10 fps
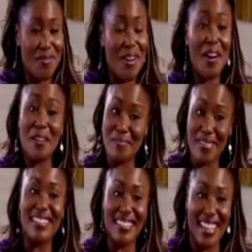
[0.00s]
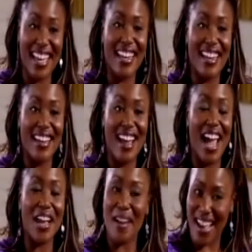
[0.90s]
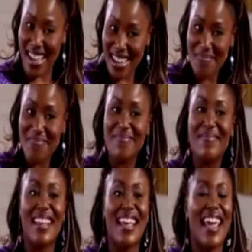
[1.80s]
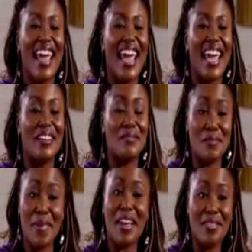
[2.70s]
you hurt me, and I cried, and it was